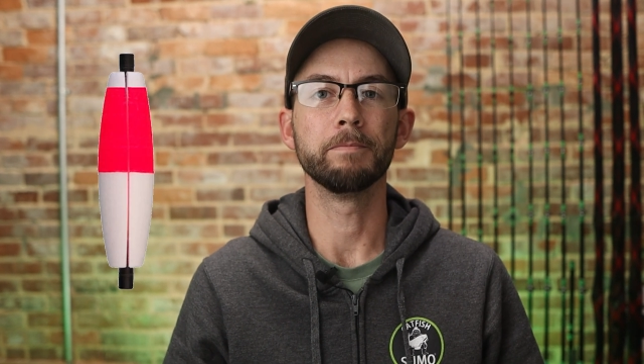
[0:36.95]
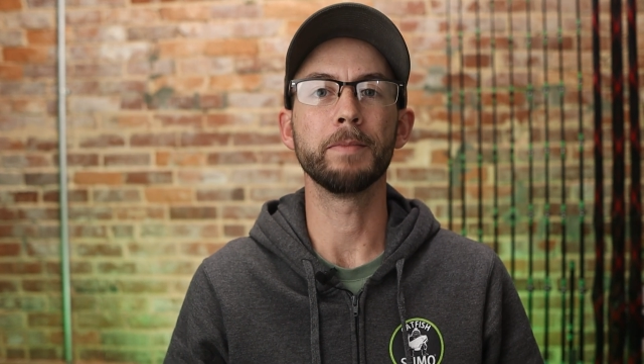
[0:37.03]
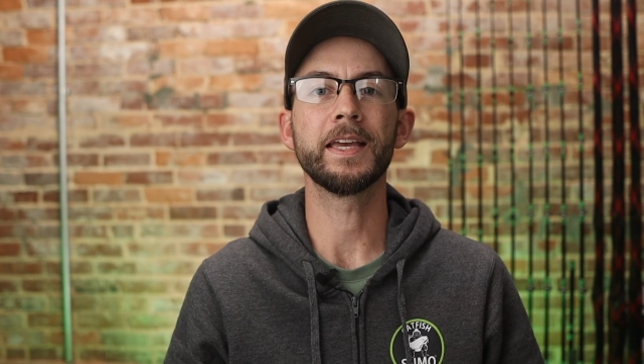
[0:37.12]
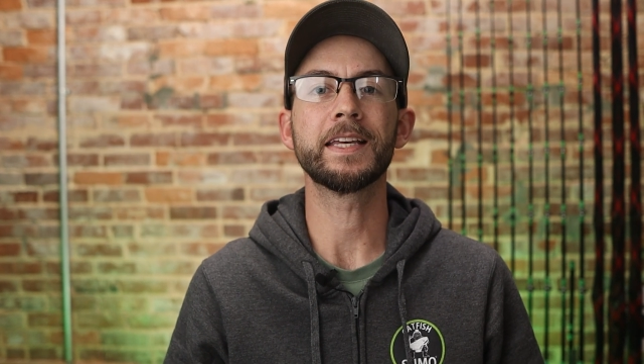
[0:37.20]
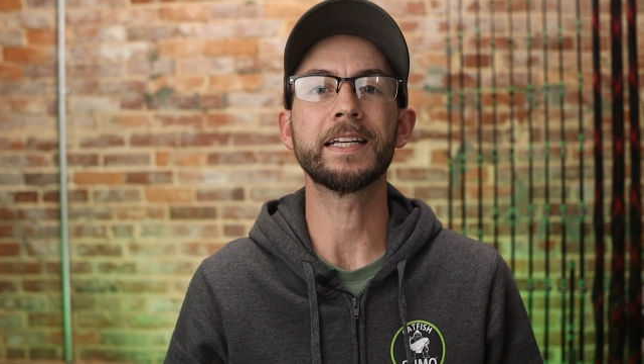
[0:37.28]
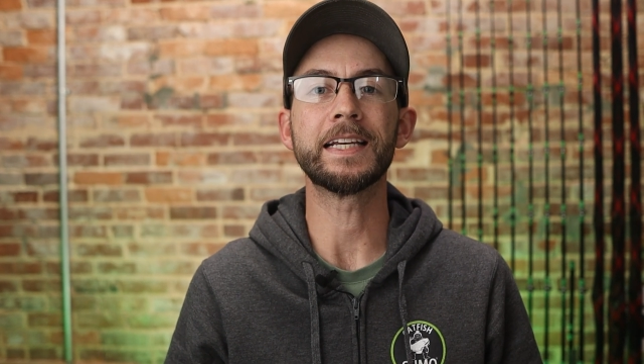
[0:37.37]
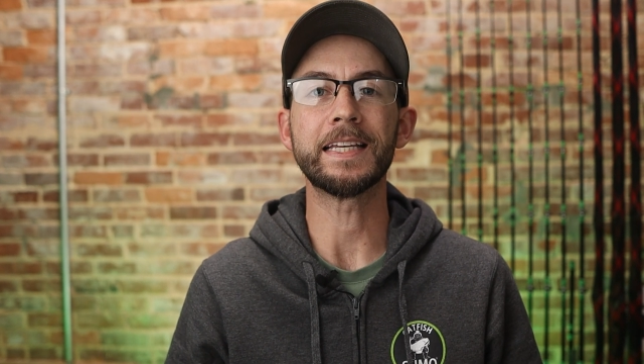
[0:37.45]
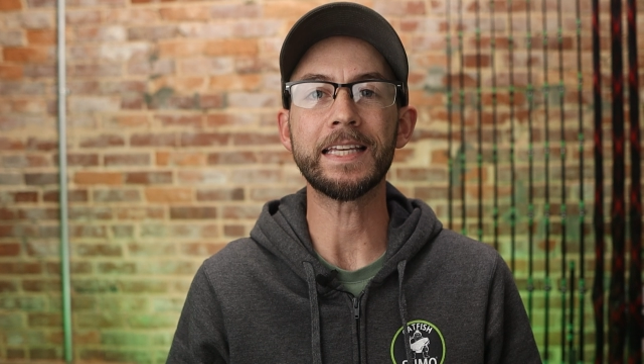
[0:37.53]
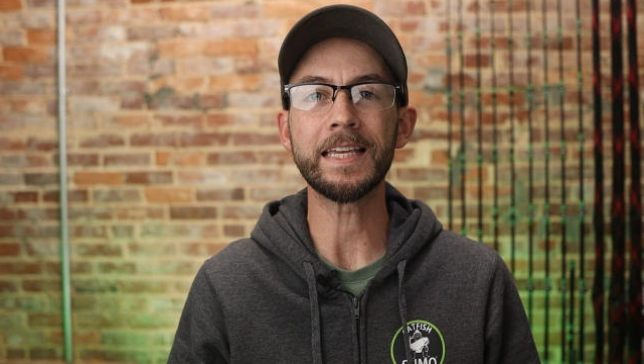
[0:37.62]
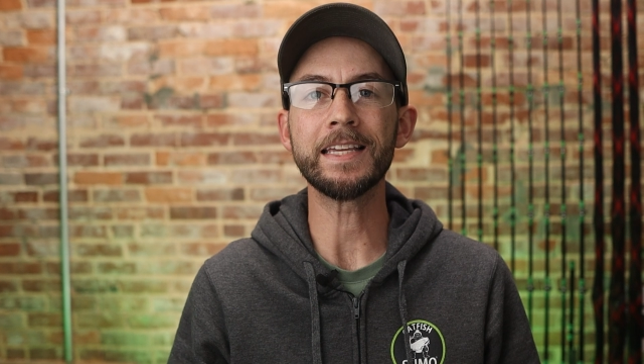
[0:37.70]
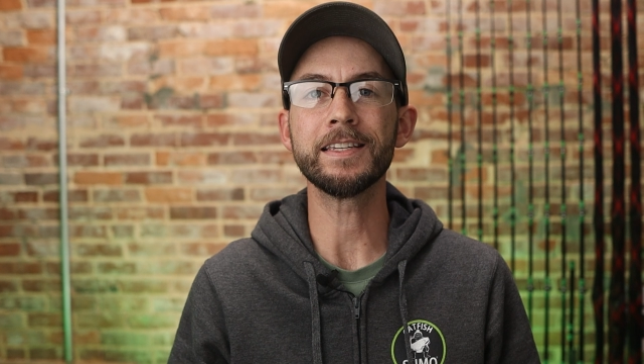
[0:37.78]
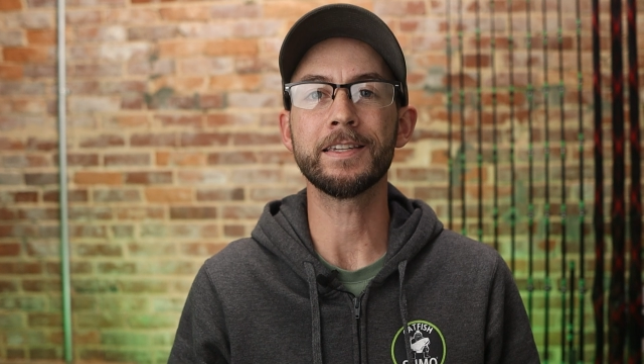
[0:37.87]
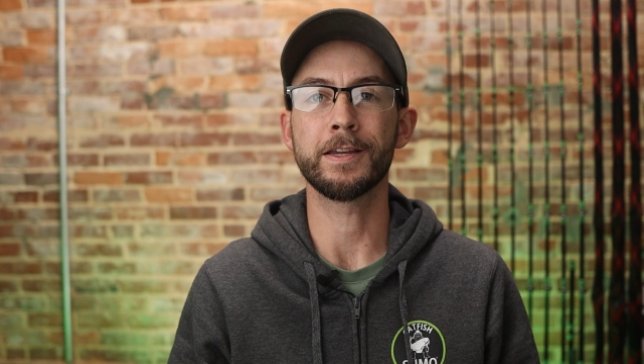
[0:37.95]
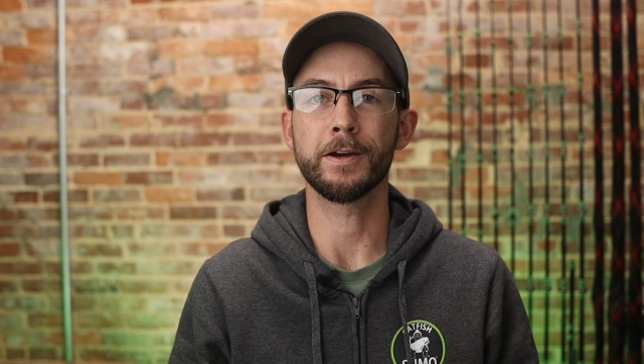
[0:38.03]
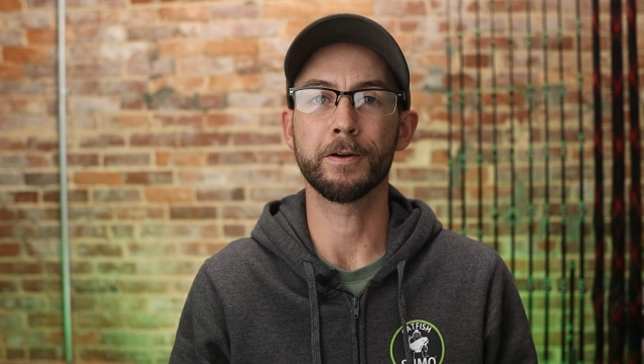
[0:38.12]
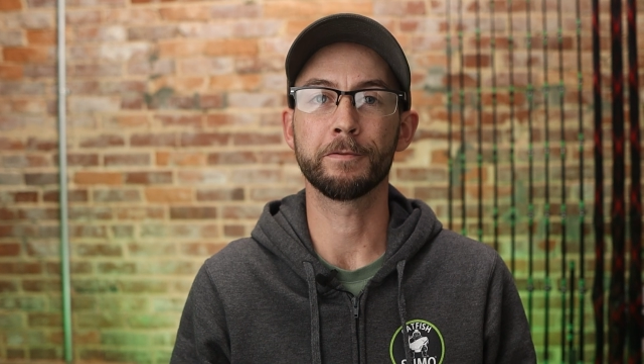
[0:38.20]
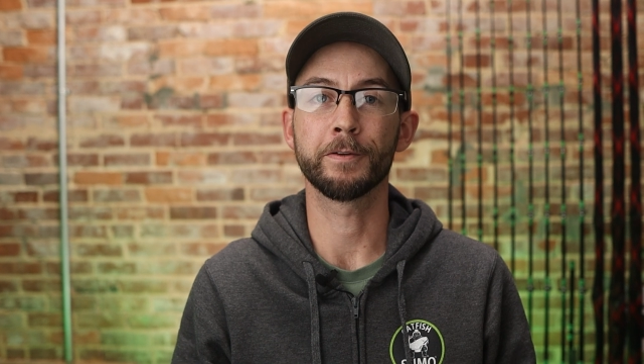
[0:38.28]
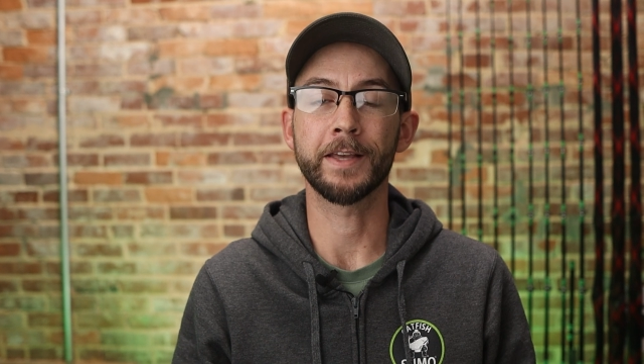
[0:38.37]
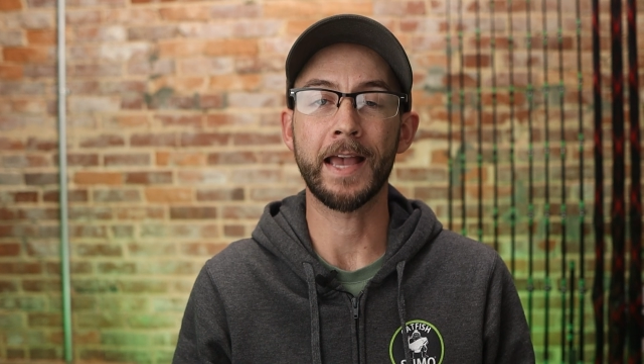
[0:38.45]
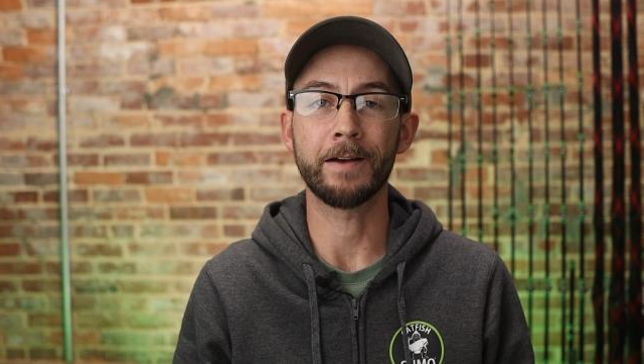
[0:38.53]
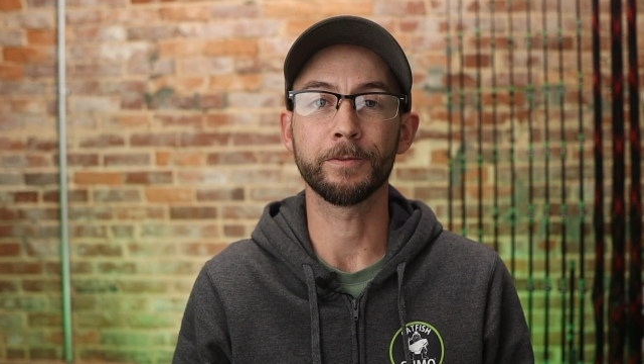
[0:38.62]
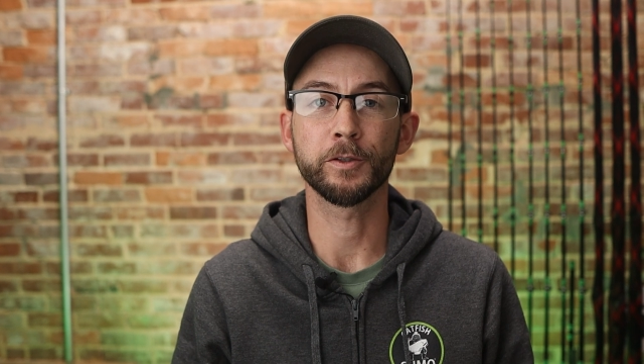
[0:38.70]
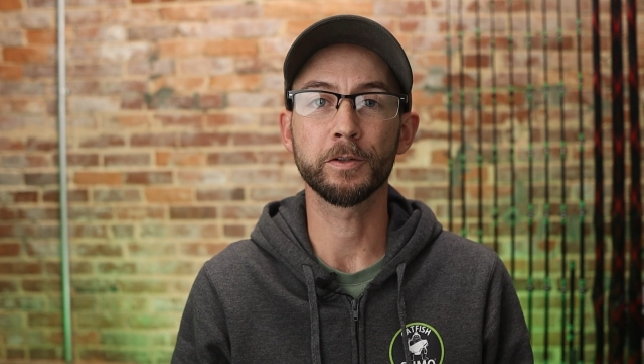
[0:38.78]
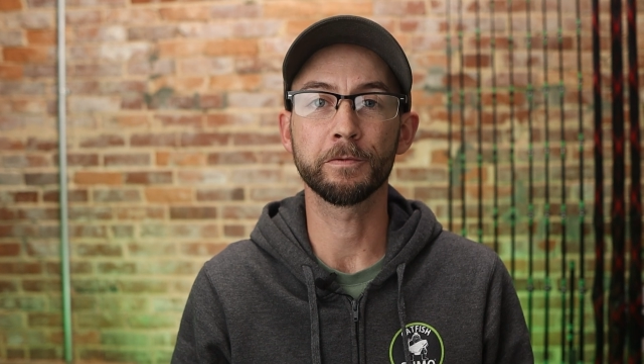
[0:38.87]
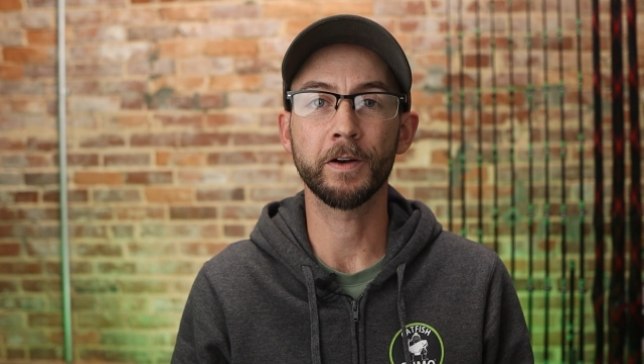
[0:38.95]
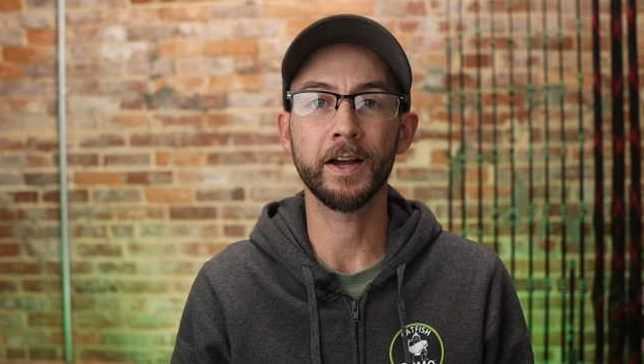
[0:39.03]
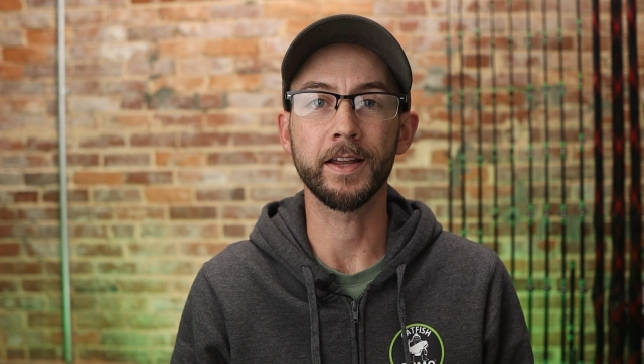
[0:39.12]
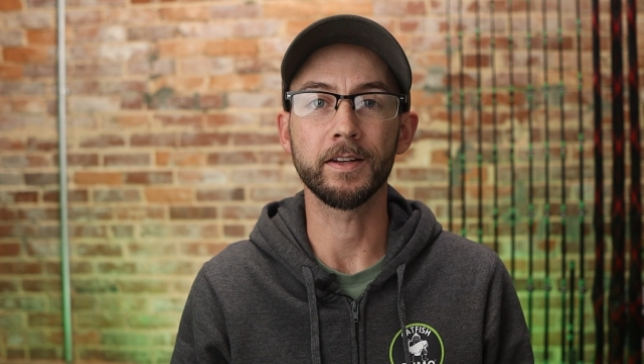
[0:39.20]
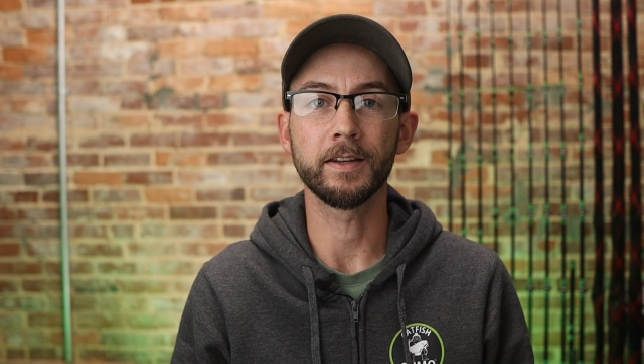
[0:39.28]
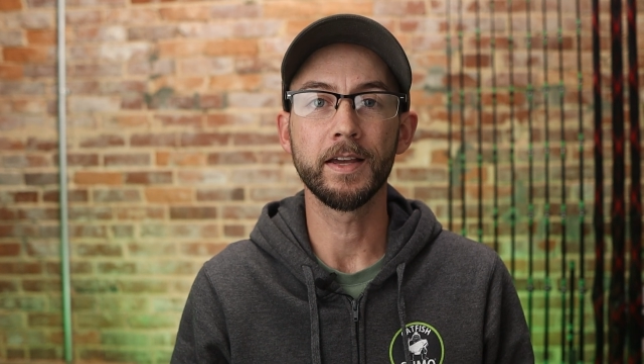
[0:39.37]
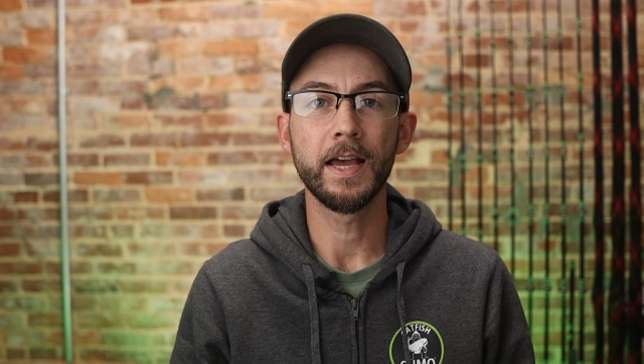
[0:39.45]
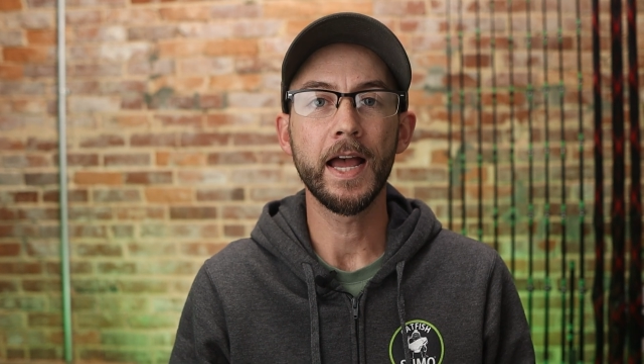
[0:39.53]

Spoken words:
making it easier for the catfish to find.